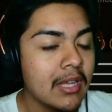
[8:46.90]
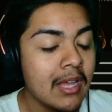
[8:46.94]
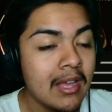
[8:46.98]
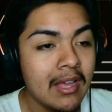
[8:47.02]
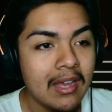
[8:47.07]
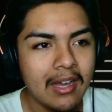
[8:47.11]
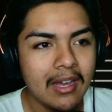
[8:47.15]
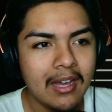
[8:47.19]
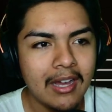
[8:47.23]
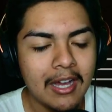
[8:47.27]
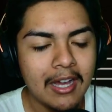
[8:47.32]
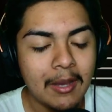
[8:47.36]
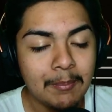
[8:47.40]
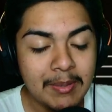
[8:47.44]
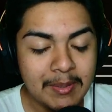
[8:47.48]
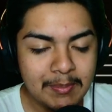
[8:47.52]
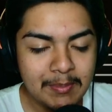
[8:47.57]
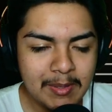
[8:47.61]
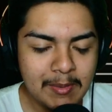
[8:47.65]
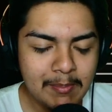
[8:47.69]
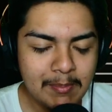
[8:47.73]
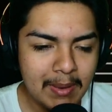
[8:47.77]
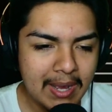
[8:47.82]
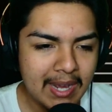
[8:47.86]

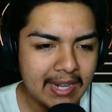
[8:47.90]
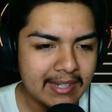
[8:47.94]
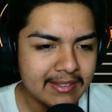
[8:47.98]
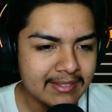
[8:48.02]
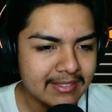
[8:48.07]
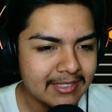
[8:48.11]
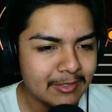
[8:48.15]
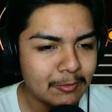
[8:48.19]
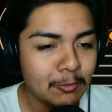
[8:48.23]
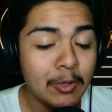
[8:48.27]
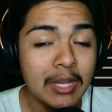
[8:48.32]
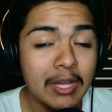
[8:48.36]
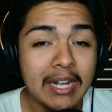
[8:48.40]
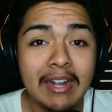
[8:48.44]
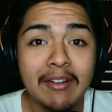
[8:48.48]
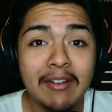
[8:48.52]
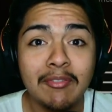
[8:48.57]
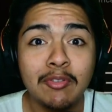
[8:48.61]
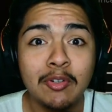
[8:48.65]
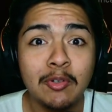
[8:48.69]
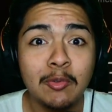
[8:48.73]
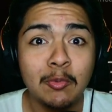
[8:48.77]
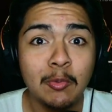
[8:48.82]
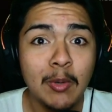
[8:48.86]
PP Bison,
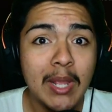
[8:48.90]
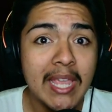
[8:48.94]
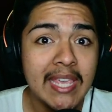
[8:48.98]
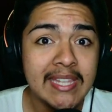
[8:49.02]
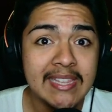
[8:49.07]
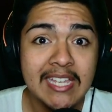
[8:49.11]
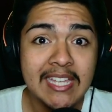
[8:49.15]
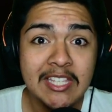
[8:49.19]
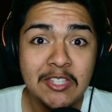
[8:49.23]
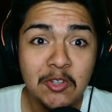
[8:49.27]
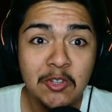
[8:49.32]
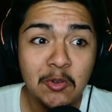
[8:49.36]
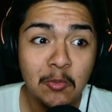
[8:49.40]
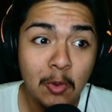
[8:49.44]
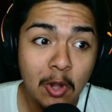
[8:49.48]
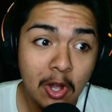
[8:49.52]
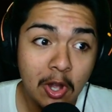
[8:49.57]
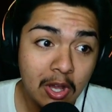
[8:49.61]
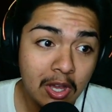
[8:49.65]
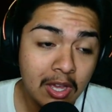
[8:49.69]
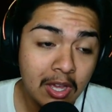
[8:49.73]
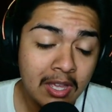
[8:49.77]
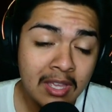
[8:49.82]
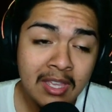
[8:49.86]
whatever way that you
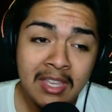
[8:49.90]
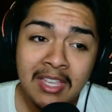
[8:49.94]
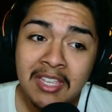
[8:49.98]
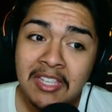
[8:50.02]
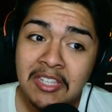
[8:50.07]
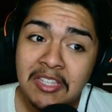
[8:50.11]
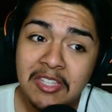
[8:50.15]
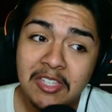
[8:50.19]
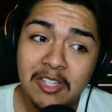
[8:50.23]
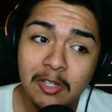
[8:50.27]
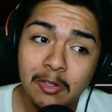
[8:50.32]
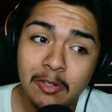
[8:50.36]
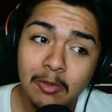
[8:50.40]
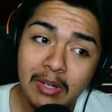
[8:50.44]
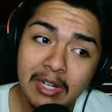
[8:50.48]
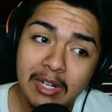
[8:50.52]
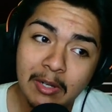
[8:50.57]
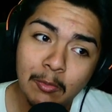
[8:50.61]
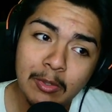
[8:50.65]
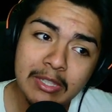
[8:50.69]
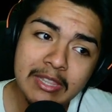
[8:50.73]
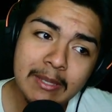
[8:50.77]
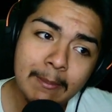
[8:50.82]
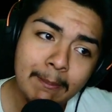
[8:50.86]
want. You could run it
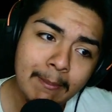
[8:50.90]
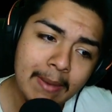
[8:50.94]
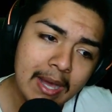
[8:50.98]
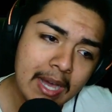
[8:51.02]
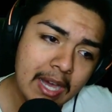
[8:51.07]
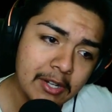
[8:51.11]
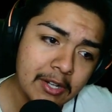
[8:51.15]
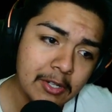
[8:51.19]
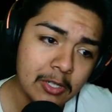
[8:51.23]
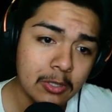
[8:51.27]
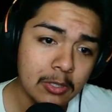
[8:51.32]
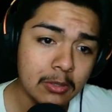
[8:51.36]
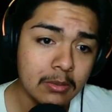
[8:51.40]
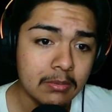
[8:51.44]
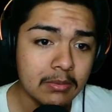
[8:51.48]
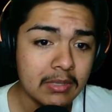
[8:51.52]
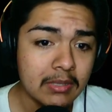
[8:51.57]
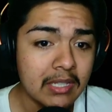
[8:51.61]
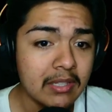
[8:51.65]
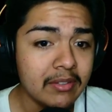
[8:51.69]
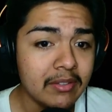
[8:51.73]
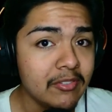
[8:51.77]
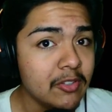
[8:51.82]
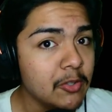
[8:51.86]
with a mono
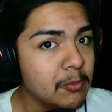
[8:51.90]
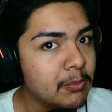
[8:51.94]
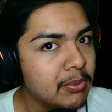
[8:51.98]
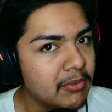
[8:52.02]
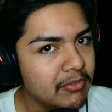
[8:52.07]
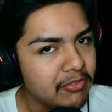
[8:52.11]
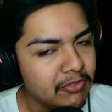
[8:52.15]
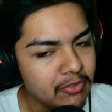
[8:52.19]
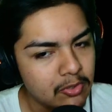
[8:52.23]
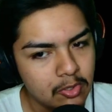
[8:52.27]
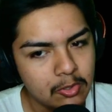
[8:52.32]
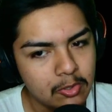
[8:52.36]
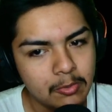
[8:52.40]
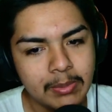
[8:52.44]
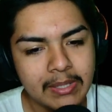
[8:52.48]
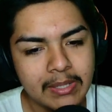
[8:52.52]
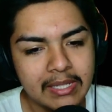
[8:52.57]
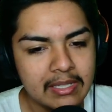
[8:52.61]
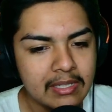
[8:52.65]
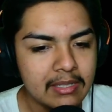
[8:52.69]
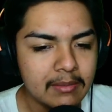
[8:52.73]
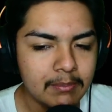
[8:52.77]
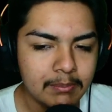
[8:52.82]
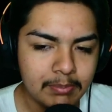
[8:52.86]
if you prefer
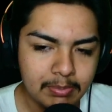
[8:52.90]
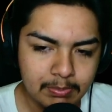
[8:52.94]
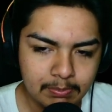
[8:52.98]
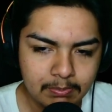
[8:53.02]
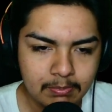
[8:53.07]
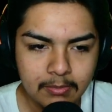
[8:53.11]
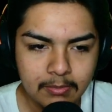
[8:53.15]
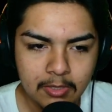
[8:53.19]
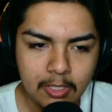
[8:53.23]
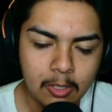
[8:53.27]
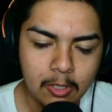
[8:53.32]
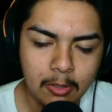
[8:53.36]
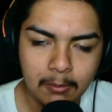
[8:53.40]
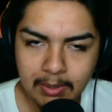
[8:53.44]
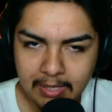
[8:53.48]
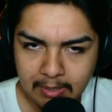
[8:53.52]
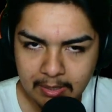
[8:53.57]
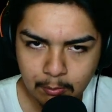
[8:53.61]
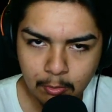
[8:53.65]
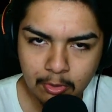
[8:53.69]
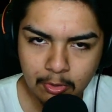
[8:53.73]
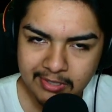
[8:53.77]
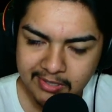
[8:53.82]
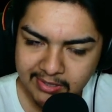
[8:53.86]
being
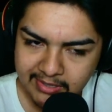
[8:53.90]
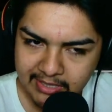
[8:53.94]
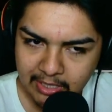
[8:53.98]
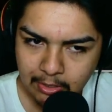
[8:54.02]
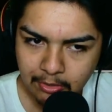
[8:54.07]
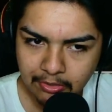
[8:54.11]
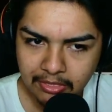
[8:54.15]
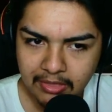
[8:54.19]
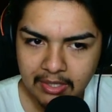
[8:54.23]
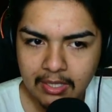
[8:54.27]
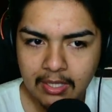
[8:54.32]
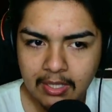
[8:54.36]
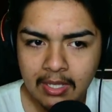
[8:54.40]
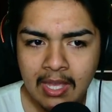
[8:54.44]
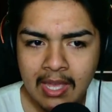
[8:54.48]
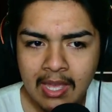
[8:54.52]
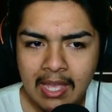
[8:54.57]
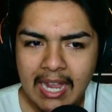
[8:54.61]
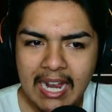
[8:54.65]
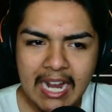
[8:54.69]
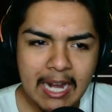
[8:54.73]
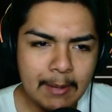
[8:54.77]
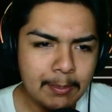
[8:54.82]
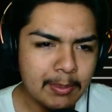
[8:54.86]
more stealthy.
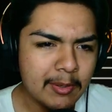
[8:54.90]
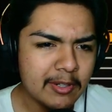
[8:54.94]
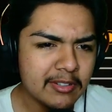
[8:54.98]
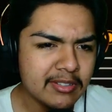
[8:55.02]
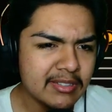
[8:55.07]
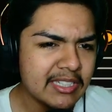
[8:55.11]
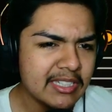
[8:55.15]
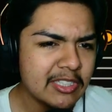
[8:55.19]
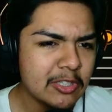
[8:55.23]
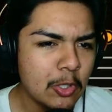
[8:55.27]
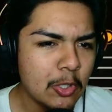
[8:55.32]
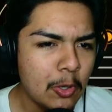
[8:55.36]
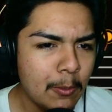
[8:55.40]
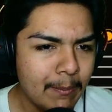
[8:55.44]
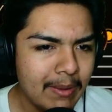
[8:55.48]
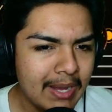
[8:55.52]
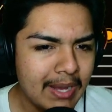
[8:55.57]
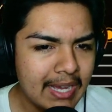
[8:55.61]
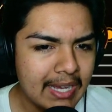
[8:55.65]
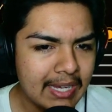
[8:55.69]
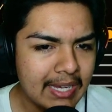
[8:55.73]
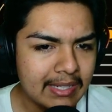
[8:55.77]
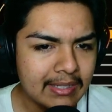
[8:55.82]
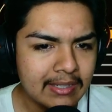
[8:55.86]
I personally don't
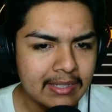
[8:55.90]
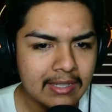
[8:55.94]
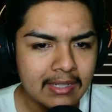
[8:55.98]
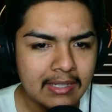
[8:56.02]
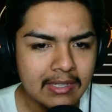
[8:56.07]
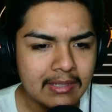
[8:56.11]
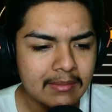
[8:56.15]
mind.